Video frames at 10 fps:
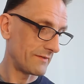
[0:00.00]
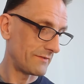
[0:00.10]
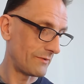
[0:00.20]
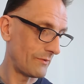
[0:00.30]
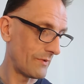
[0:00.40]

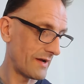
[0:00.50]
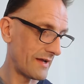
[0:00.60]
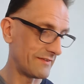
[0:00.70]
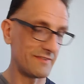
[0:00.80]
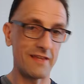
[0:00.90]
to
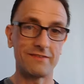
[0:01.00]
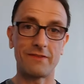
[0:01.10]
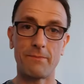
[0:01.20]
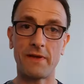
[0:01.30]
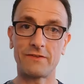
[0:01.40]
assess
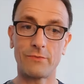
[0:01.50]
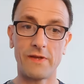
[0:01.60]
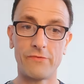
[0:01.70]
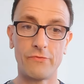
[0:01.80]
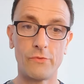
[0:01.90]
the best way
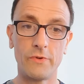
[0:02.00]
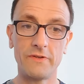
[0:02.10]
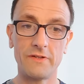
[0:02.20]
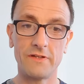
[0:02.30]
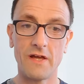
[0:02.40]
forward.
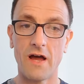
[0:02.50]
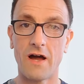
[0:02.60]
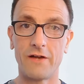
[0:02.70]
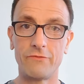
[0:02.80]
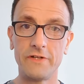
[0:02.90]

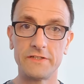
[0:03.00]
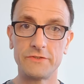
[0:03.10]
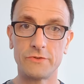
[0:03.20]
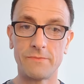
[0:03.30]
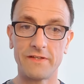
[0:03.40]
I
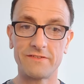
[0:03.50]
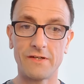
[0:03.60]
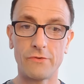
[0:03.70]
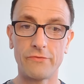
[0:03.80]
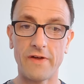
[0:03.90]
reassure
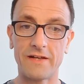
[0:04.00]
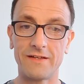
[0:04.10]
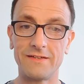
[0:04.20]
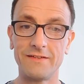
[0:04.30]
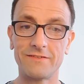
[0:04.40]
myself and I
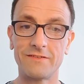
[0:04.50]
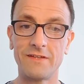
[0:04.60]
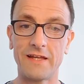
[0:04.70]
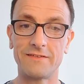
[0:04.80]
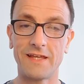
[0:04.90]
listen
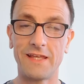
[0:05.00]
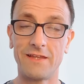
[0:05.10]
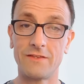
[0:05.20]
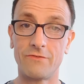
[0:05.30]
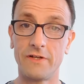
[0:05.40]
and take
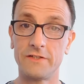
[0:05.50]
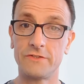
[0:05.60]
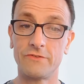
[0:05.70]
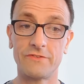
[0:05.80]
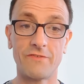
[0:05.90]
in the
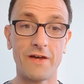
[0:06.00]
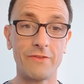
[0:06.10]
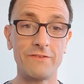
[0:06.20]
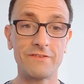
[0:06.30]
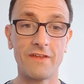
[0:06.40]
reassurance of
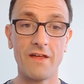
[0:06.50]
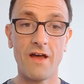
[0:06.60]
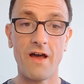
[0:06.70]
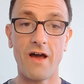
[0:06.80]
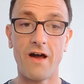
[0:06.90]
others.
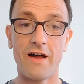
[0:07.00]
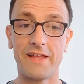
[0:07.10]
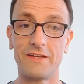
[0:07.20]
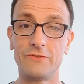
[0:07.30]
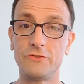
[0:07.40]
I
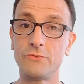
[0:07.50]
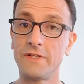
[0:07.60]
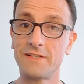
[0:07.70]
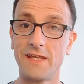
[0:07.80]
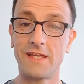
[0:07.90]
enjoy
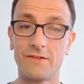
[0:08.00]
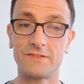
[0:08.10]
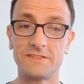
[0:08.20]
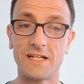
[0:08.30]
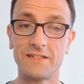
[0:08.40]
taking
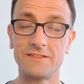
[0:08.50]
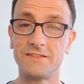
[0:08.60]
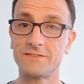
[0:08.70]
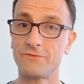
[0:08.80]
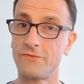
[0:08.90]
on
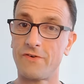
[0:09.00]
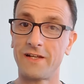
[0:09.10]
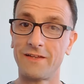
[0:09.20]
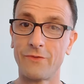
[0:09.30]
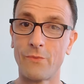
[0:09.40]
challenges and
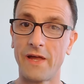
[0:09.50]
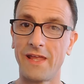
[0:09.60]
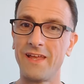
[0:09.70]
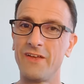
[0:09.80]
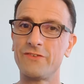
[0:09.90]
finding the
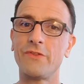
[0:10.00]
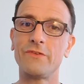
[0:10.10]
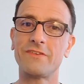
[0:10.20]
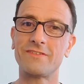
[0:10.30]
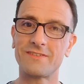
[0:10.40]
way. So
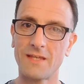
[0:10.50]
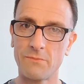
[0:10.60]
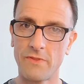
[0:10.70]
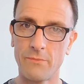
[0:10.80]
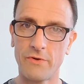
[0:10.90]
those are some
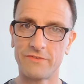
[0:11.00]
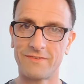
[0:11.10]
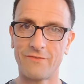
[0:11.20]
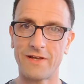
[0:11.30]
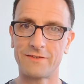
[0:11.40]
of the
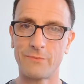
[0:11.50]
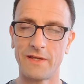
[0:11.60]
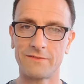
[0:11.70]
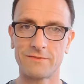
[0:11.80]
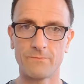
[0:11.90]
positive
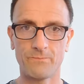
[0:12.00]
aspects.